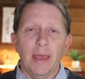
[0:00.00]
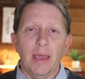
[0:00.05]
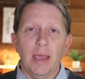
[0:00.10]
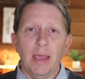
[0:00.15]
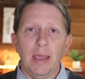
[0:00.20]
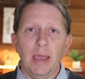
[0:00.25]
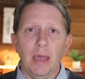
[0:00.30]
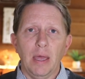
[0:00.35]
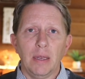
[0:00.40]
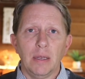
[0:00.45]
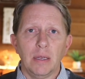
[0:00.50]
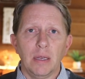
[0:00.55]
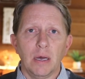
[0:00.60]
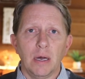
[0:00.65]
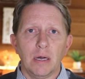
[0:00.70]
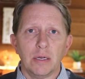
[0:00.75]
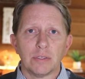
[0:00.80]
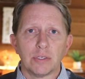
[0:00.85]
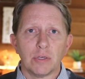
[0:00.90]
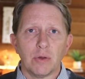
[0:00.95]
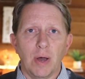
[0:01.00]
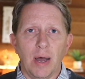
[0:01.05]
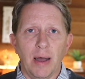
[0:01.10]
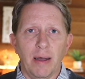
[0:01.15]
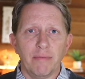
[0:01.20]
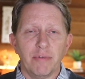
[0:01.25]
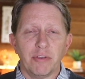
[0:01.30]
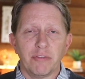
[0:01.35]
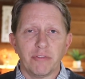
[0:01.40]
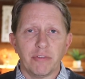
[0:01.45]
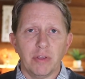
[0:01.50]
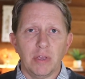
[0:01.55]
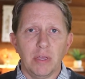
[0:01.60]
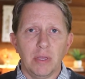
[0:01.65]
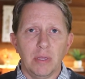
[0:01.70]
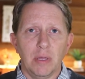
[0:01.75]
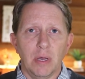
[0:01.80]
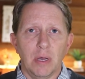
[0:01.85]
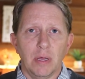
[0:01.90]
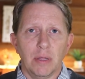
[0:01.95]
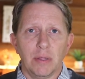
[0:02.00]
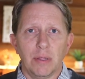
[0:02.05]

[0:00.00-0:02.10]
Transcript: and uh, so obviously uh,